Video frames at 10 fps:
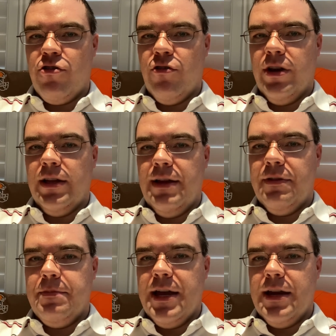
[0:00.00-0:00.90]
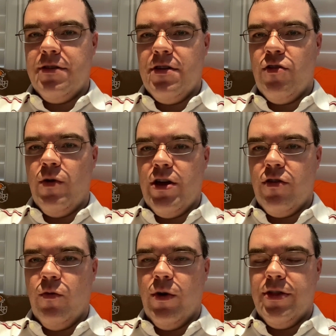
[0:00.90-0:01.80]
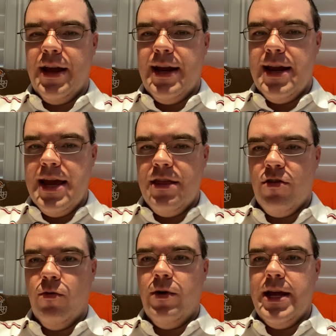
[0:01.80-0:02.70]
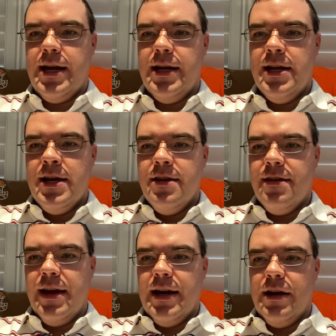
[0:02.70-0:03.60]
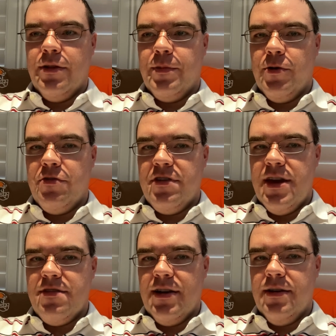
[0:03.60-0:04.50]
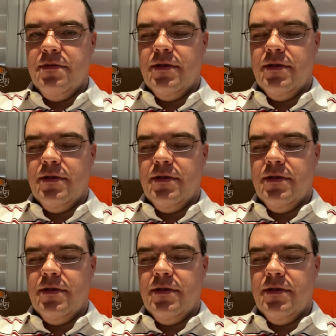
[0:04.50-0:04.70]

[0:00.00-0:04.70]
should Cleveland be in a situation where they need to win to get into the postseason.